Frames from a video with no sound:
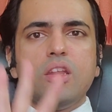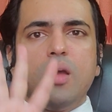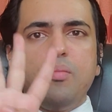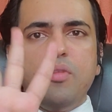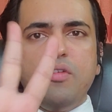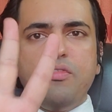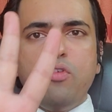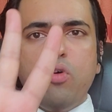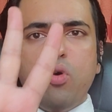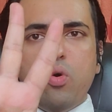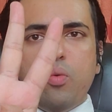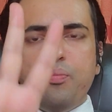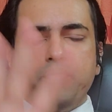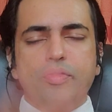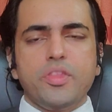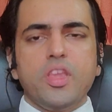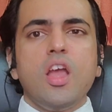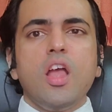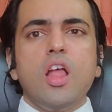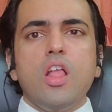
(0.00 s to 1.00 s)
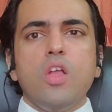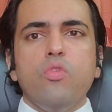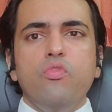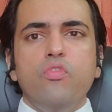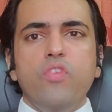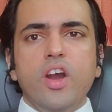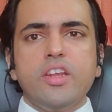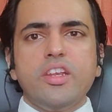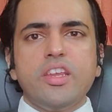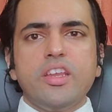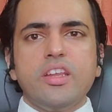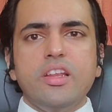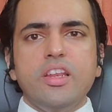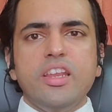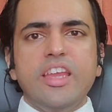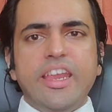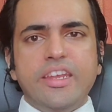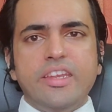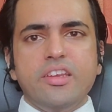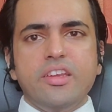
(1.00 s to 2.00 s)
Number 4.
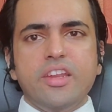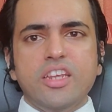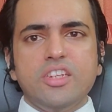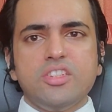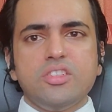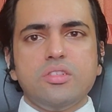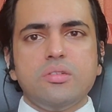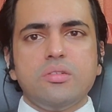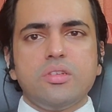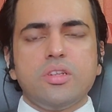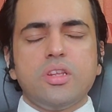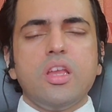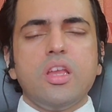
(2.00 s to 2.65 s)
Vertical integration.